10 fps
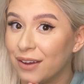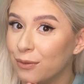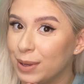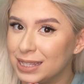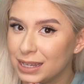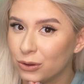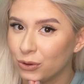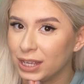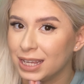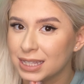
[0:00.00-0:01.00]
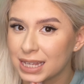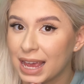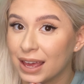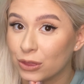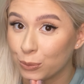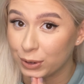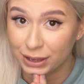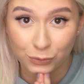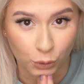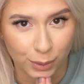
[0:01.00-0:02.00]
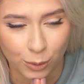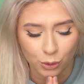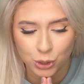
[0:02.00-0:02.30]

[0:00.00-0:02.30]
amazing ingredients and they're pretty affordable,